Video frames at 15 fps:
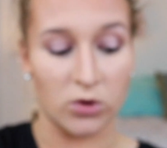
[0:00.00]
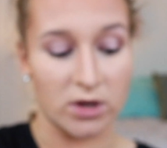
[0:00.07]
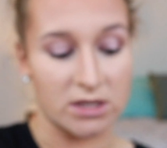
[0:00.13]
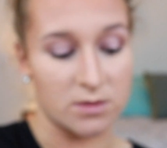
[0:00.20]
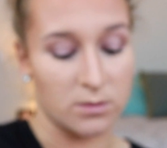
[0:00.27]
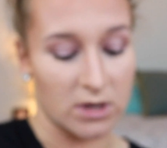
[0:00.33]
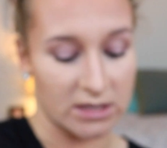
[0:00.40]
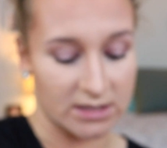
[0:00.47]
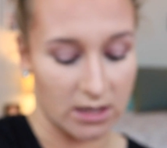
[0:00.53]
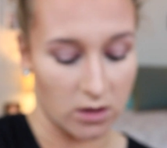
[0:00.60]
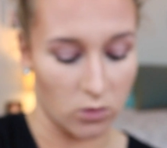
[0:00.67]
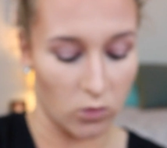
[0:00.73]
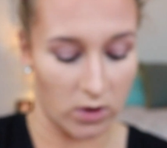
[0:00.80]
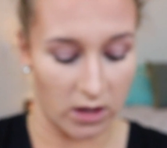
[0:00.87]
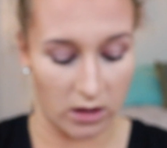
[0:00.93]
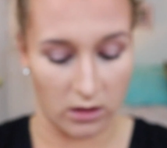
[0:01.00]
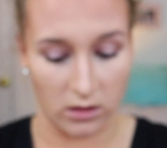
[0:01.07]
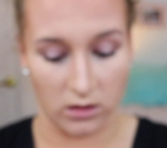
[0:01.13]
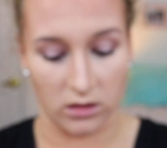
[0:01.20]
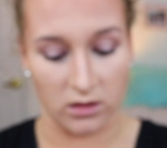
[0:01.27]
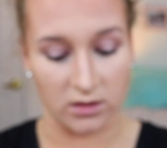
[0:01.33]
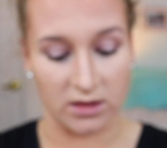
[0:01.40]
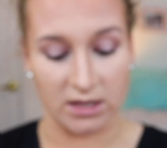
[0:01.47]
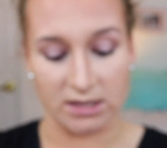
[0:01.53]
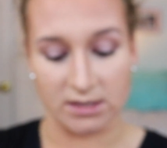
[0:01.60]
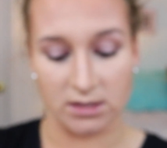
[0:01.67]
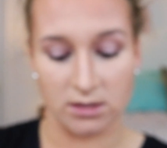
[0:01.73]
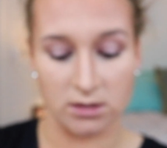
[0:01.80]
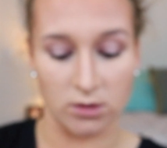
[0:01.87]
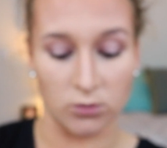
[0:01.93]
going to mix it with
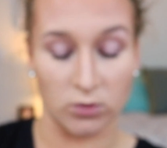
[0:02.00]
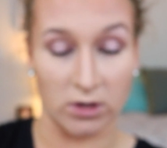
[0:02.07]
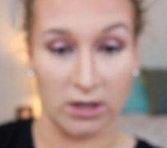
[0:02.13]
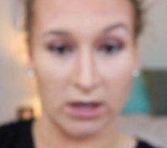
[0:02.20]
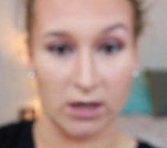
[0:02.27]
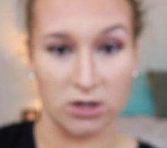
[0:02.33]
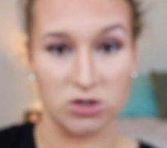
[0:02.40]
this really